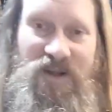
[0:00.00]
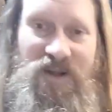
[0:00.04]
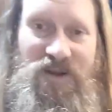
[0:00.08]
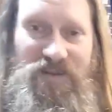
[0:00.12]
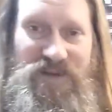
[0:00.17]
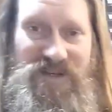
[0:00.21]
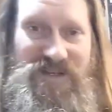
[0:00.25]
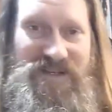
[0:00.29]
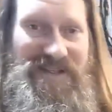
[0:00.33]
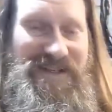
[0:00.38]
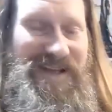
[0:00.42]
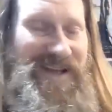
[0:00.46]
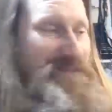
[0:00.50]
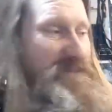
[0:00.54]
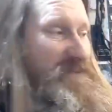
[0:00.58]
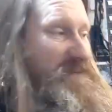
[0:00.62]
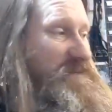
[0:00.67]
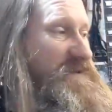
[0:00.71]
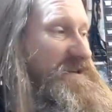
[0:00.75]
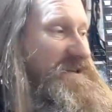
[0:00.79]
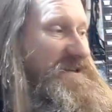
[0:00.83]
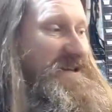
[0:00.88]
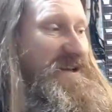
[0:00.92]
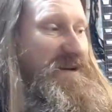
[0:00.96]
This is
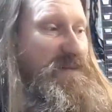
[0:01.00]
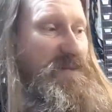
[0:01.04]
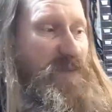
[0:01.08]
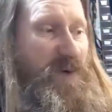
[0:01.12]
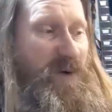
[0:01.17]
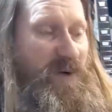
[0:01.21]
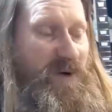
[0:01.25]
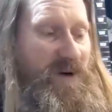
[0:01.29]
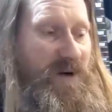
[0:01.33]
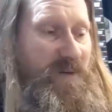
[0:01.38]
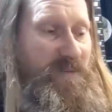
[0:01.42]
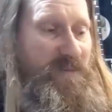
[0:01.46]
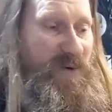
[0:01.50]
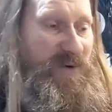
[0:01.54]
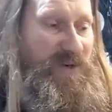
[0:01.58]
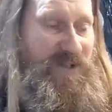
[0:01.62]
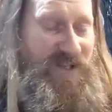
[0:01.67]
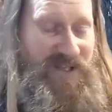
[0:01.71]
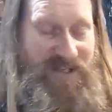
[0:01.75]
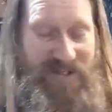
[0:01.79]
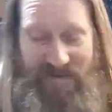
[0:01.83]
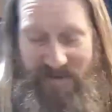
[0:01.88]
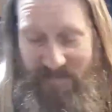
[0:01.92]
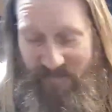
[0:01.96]
an
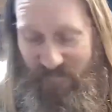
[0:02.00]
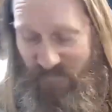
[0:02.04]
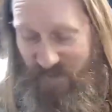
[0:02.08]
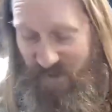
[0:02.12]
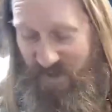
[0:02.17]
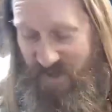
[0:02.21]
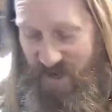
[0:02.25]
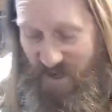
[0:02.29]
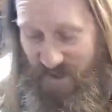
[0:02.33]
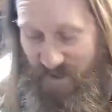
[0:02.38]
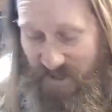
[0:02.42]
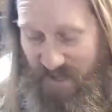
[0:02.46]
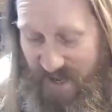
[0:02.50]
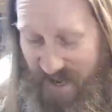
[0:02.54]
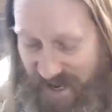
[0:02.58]
unboxing video.